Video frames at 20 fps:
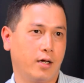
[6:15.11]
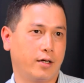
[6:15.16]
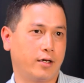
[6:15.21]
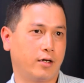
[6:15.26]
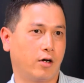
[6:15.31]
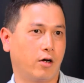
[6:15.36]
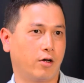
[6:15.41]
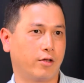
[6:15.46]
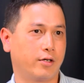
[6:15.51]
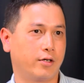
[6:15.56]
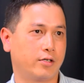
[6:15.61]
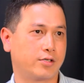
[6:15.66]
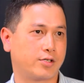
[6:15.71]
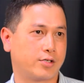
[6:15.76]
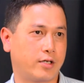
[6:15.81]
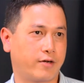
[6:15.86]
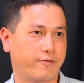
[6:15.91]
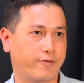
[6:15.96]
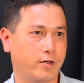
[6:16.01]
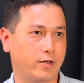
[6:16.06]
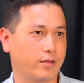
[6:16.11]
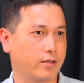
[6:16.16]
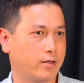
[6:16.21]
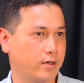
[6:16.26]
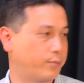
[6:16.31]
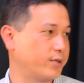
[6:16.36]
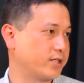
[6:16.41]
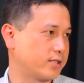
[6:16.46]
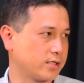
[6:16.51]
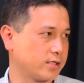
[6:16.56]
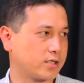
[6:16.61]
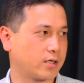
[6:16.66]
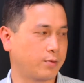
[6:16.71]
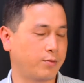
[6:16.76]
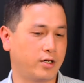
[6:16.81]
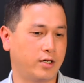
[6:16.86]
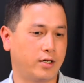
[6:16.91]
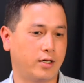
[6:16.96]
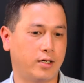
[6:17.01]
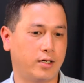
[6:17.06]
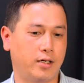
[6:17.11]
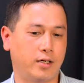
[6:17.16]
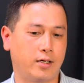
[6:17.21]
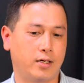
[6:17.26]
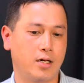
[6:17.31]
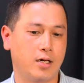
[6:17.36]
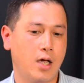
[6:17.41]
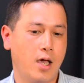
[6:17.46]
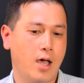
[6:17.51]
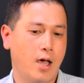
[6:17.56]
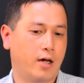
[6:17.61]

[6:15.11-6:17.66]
you know, there's different, the business community, and